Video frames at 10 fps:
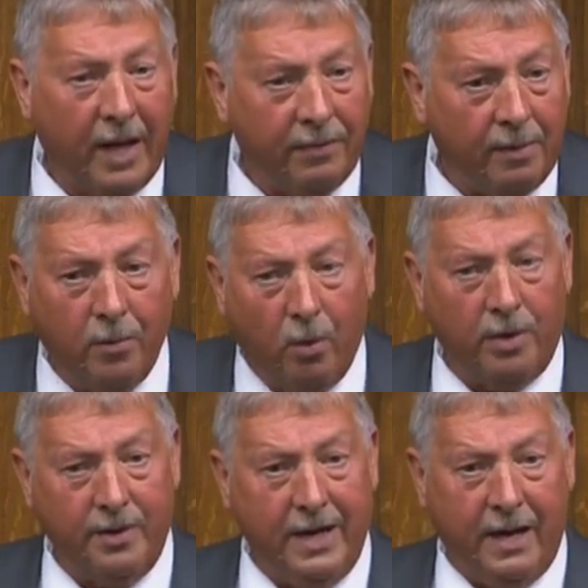even
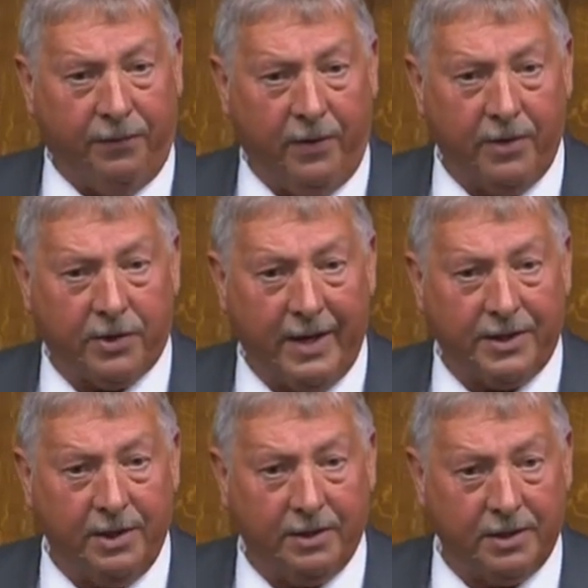more need for
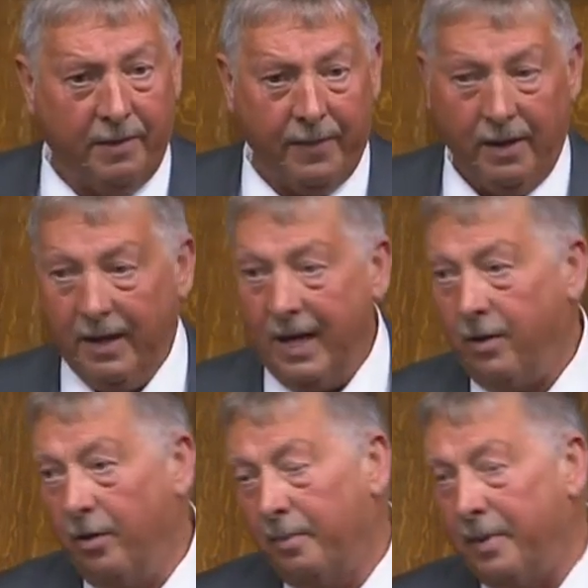restrictions. The
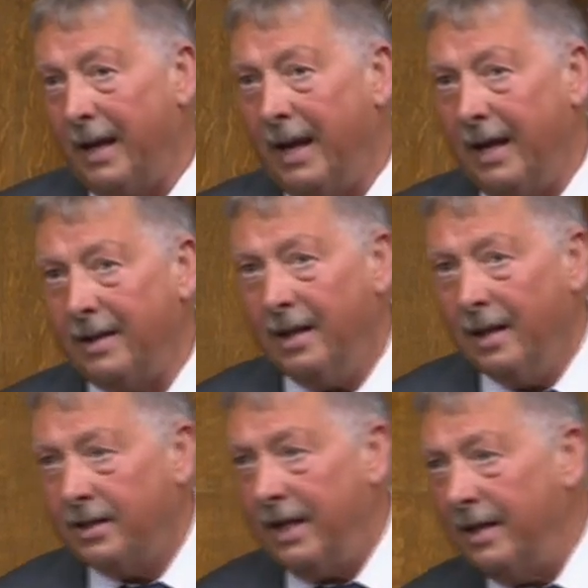EU are bringing in
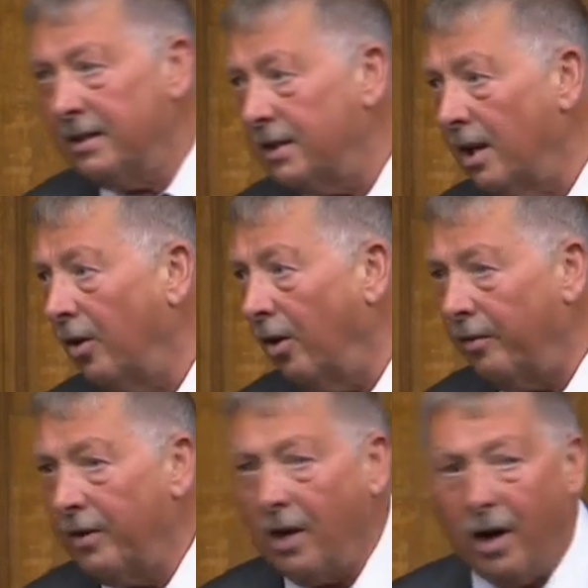changes in the
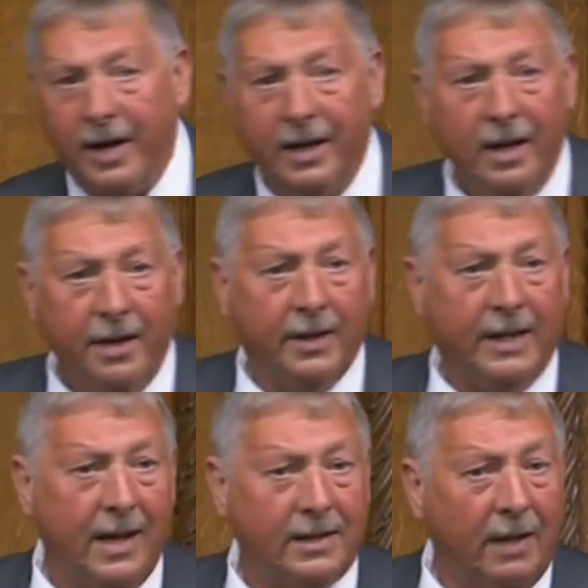law regarding the
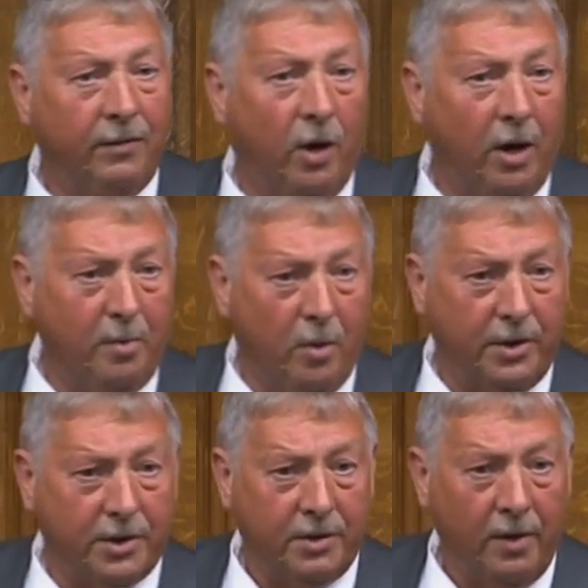testing of
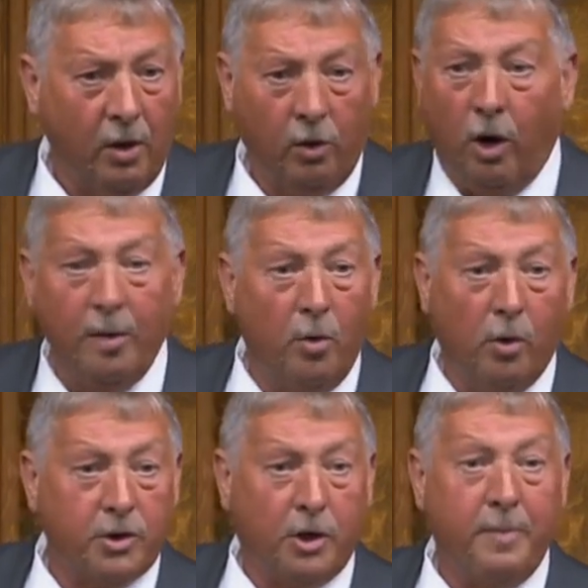lawnmowers.
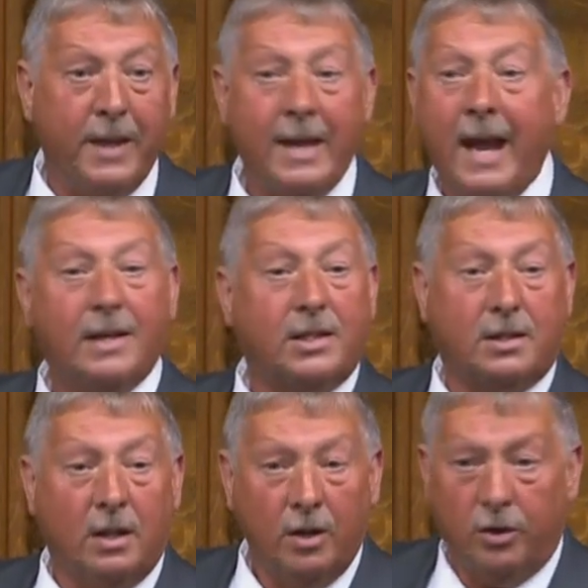Lawnmowers could be the
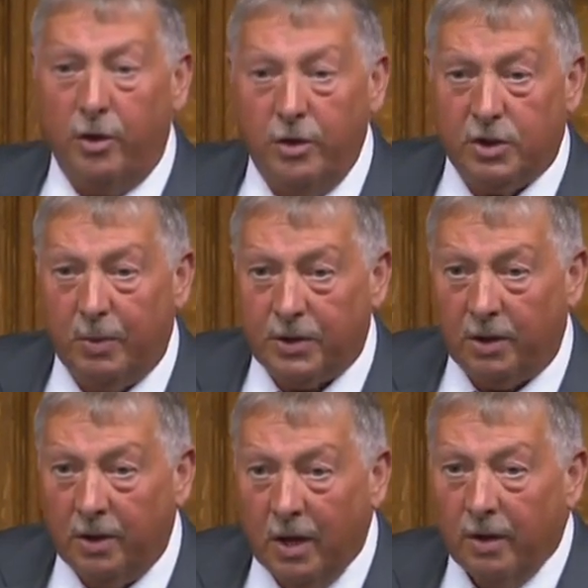next goods
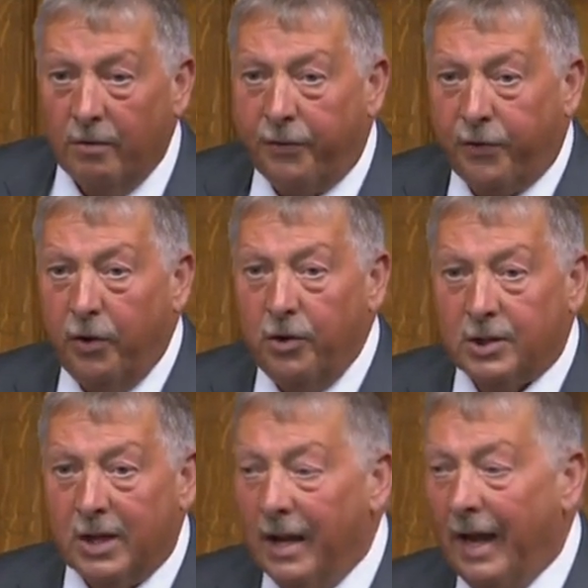which are refused